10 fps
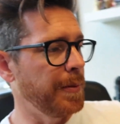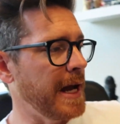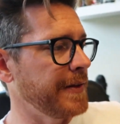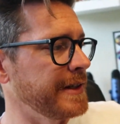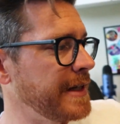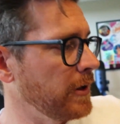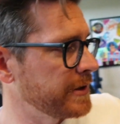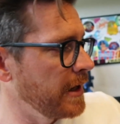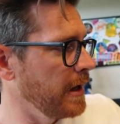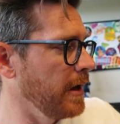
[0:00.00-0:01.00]
we're back at the
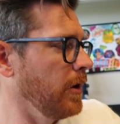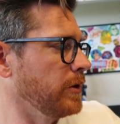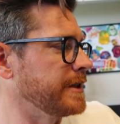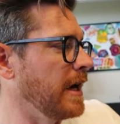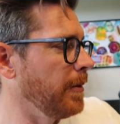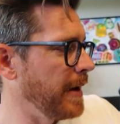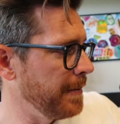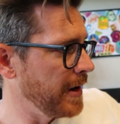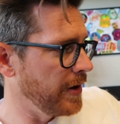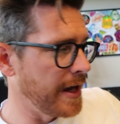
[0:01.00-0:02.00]
Delta Hotel by
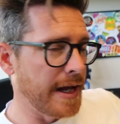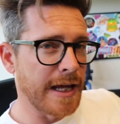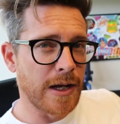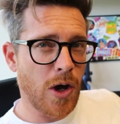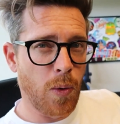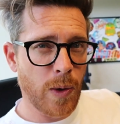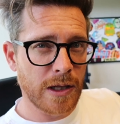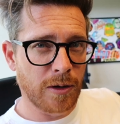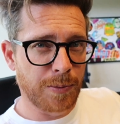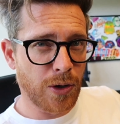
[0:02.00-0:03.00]
Marriott in
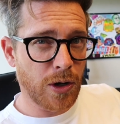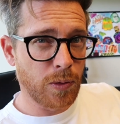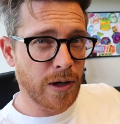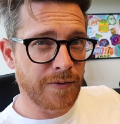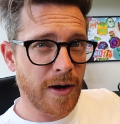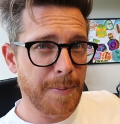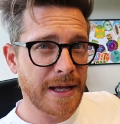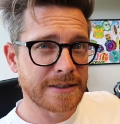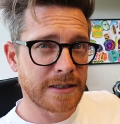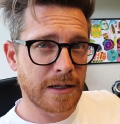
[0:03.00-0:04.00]
Willowbrook, one of our
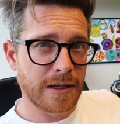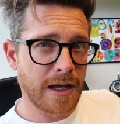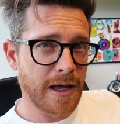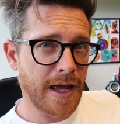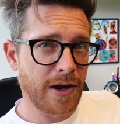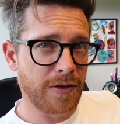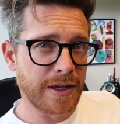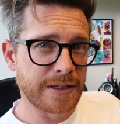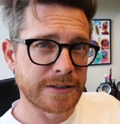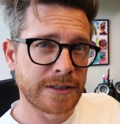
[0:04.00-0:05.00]
best
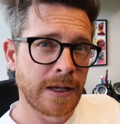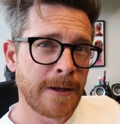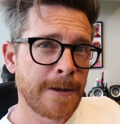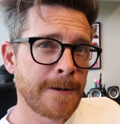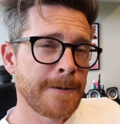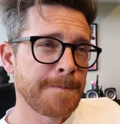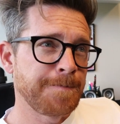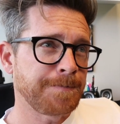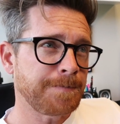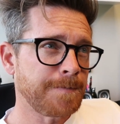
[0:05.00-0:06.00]
areas.
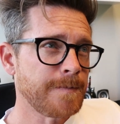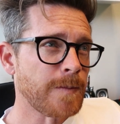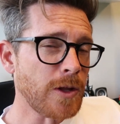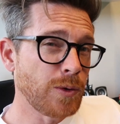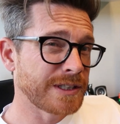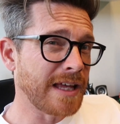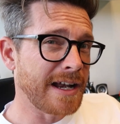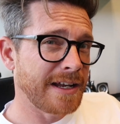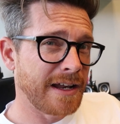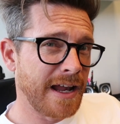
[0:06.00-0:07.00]
We
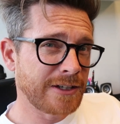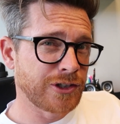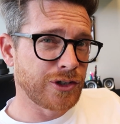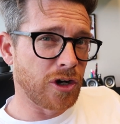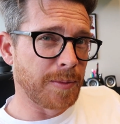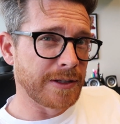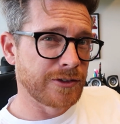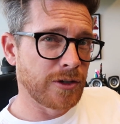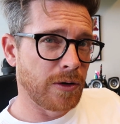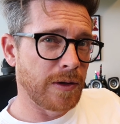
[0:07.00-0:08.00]
slotted in an extra tournament,
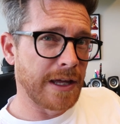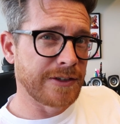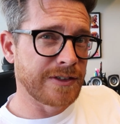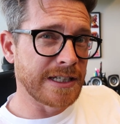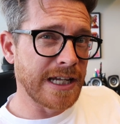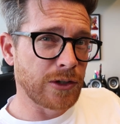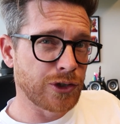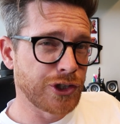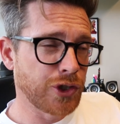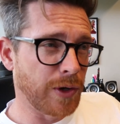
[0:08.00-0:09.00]
so it's the
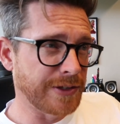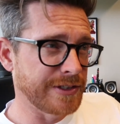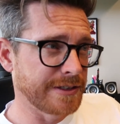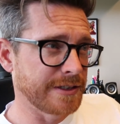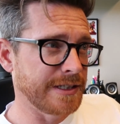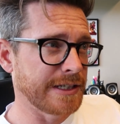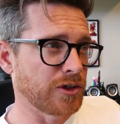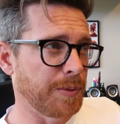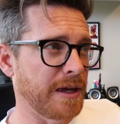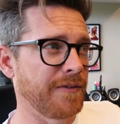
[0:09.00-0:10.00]
Dealer's Choice is the
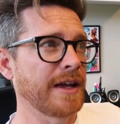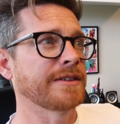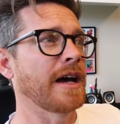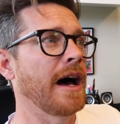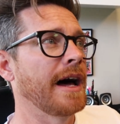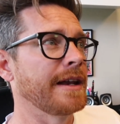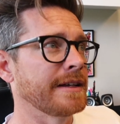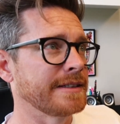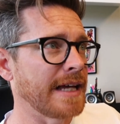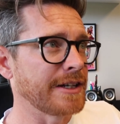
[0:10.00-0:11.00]
CSOP event on
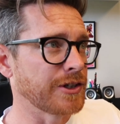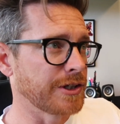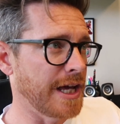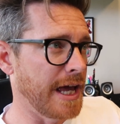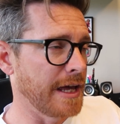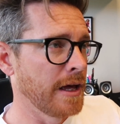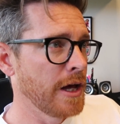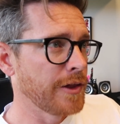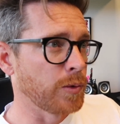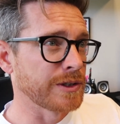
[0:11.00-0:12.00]
Saturday.
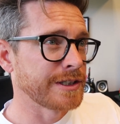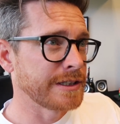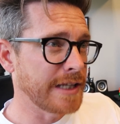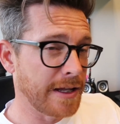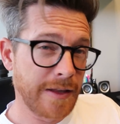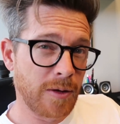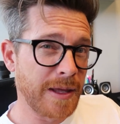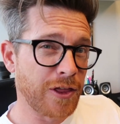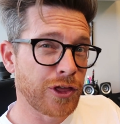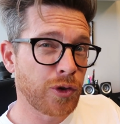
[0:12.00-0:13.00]
That'll
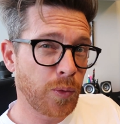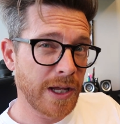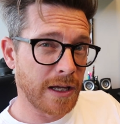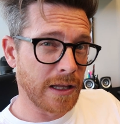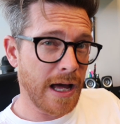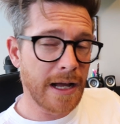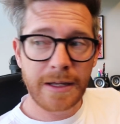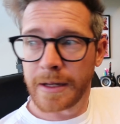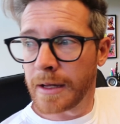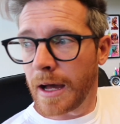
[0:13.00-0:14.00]
be at 3
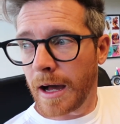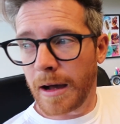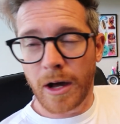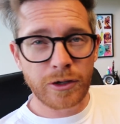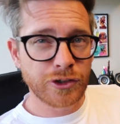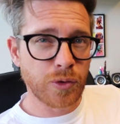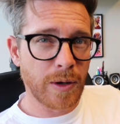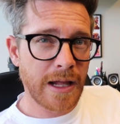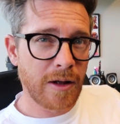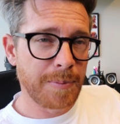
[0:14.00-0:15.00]
o'clock.
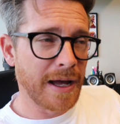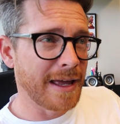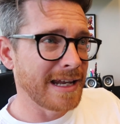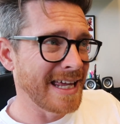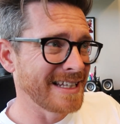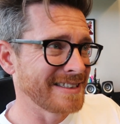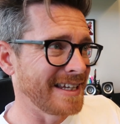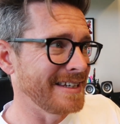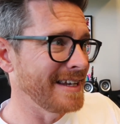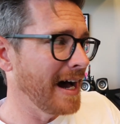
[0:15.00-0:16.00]
$120 buy-in. It is a
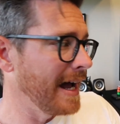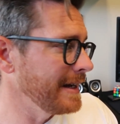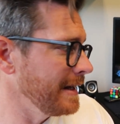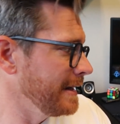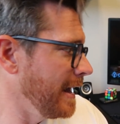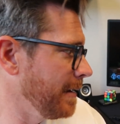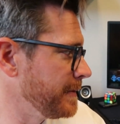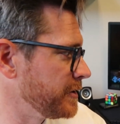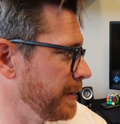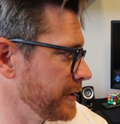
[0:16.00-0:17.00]

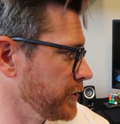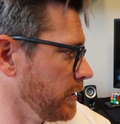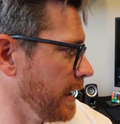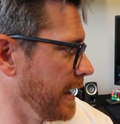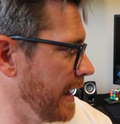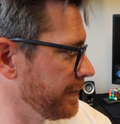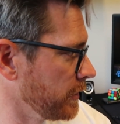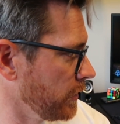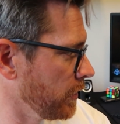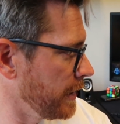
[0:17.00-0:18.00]
9-game special, and I have to
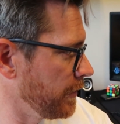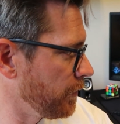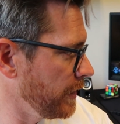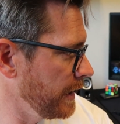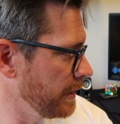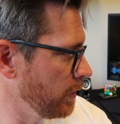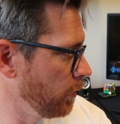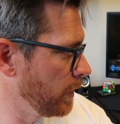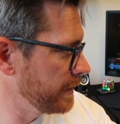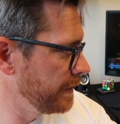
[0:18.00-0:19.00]
look and read
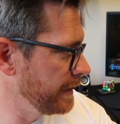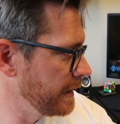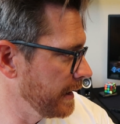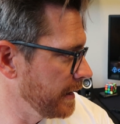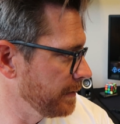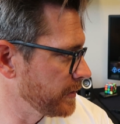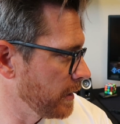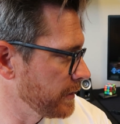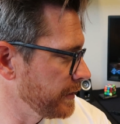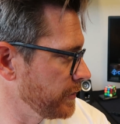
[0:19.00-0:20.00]
what the 9 games
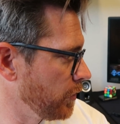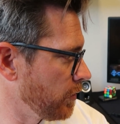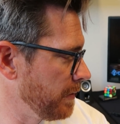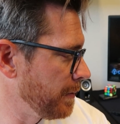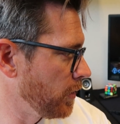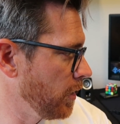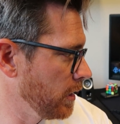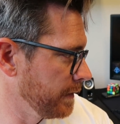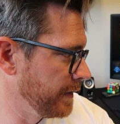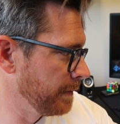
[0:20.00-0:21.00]
are because I don't remember
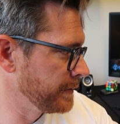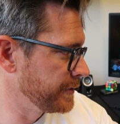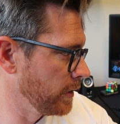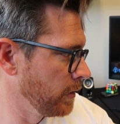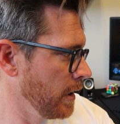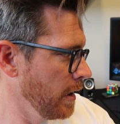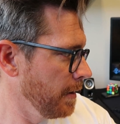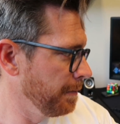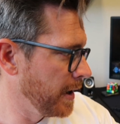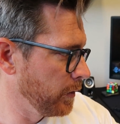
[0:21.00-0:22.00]
all of them, so
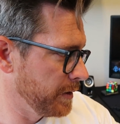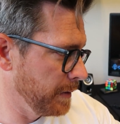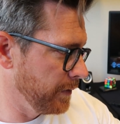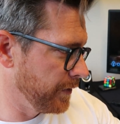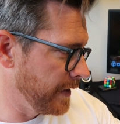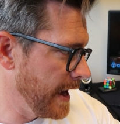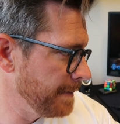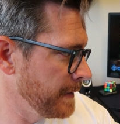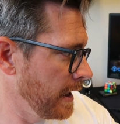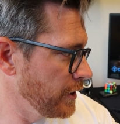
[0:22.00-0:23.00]
bear with me for
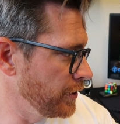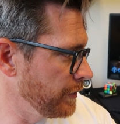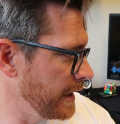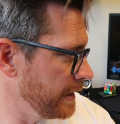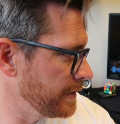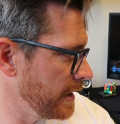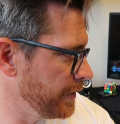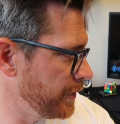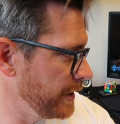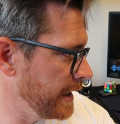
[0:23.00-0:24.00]
that. You do get
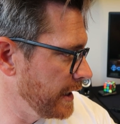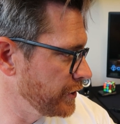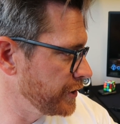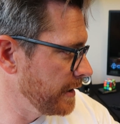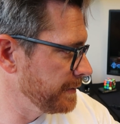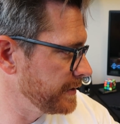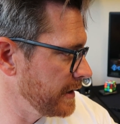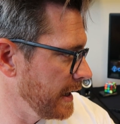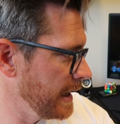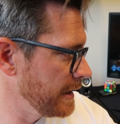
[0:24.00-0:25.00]
30K in chips
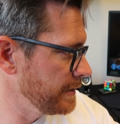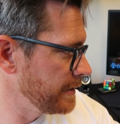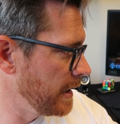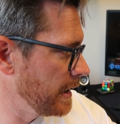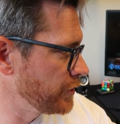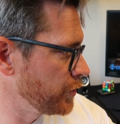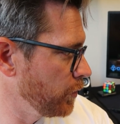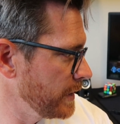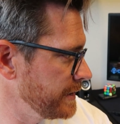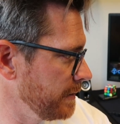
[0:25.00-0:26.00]
and
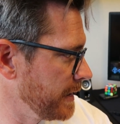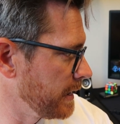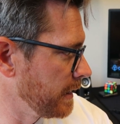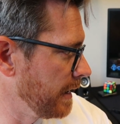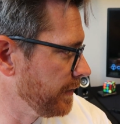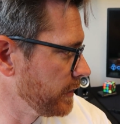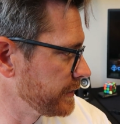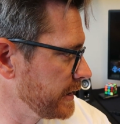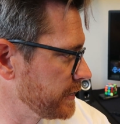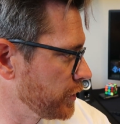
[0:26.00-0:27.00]
20-minute
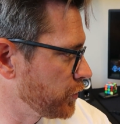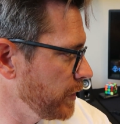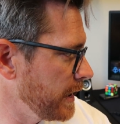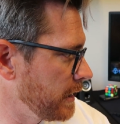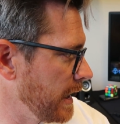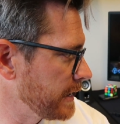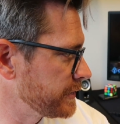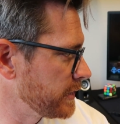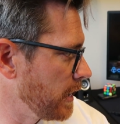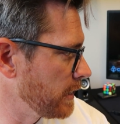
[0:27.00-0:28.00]
levels. It's a 3 o'clock
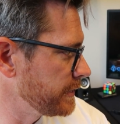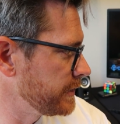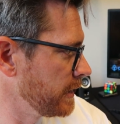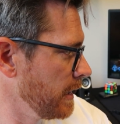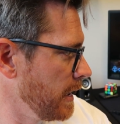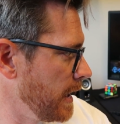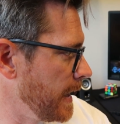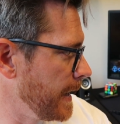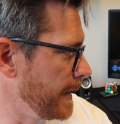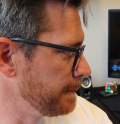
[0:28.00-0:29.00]
start.
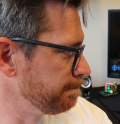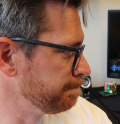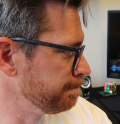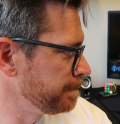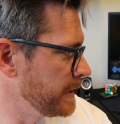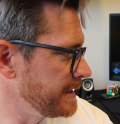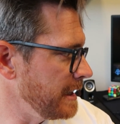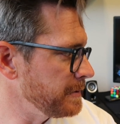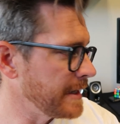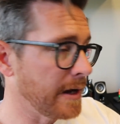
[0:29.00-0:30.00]
The
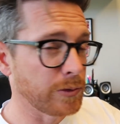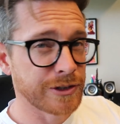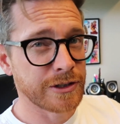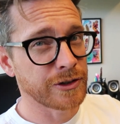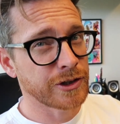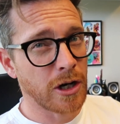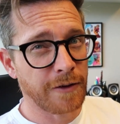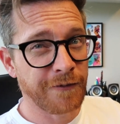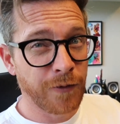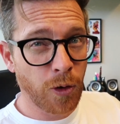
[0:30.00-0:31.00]
deep stack will still start
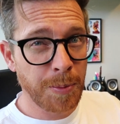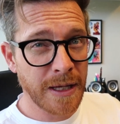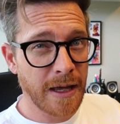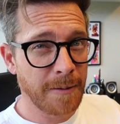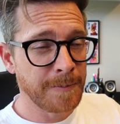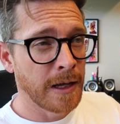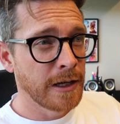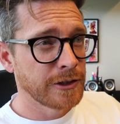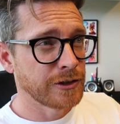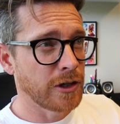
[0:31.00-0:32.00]
at 4 p.m.,
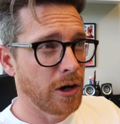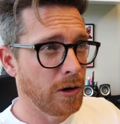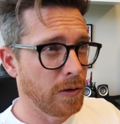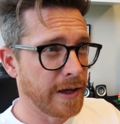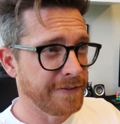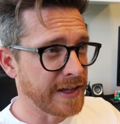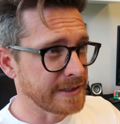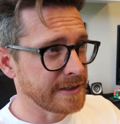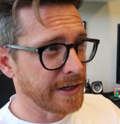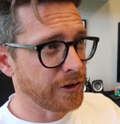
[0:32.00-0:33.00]
so if
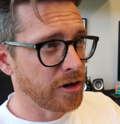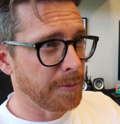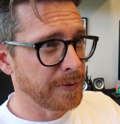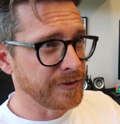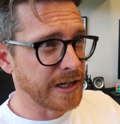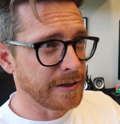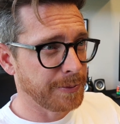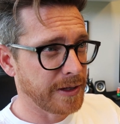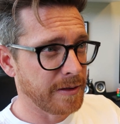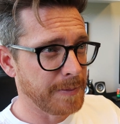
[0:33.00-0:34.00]
that's not your cup of tea to
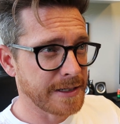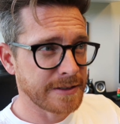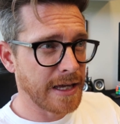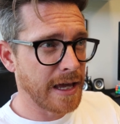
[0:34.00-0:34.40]
play the mixed